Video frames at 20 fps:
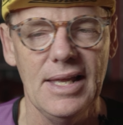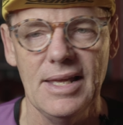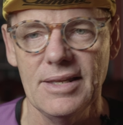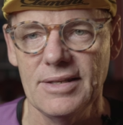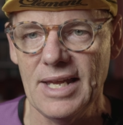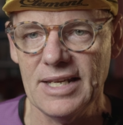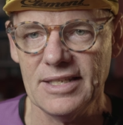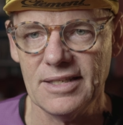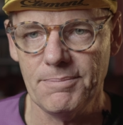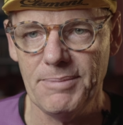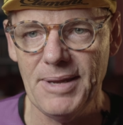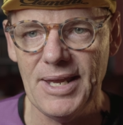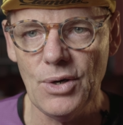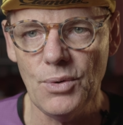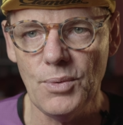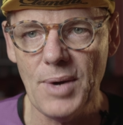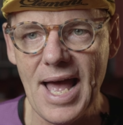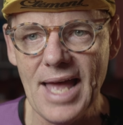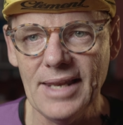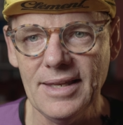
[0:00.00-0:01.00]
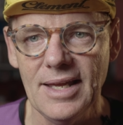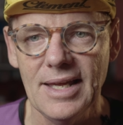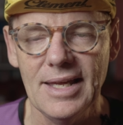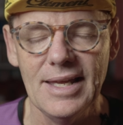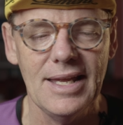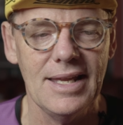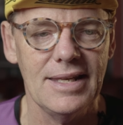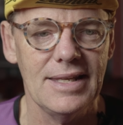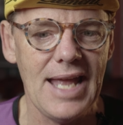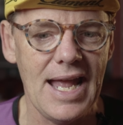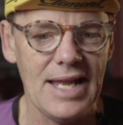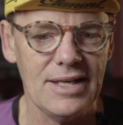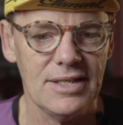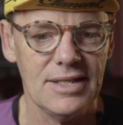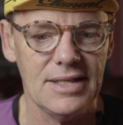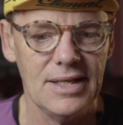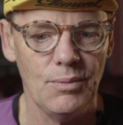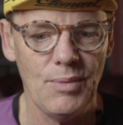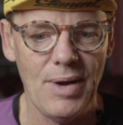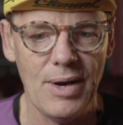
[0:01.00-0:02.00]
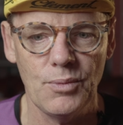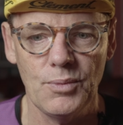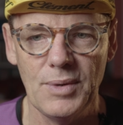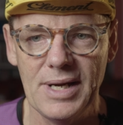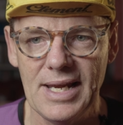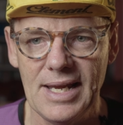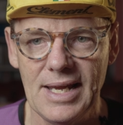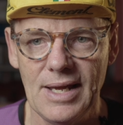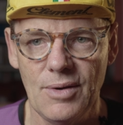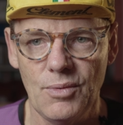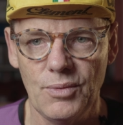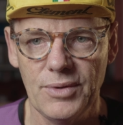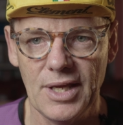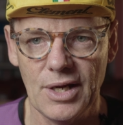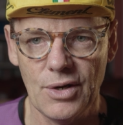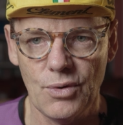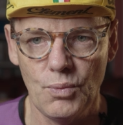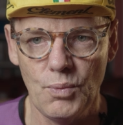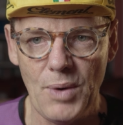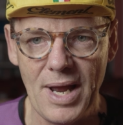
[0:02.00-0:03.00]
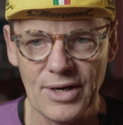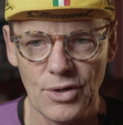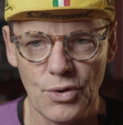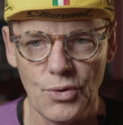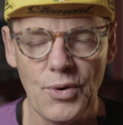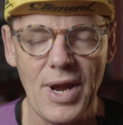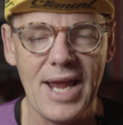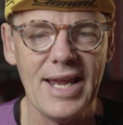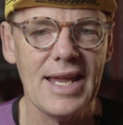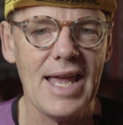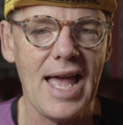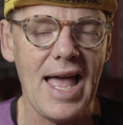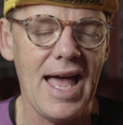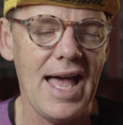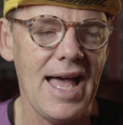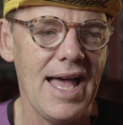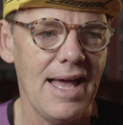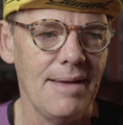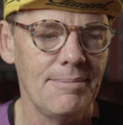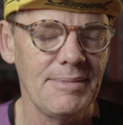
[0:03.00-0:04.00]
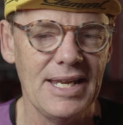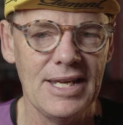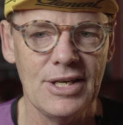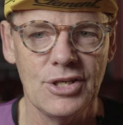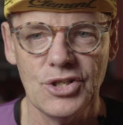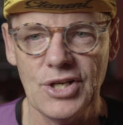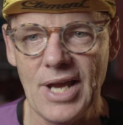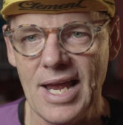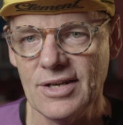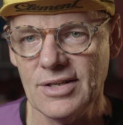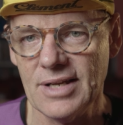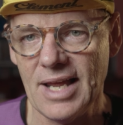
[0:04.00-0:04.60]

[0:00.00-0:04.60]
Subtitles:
That's the pedal one, that's the one where the one crank arm is changed,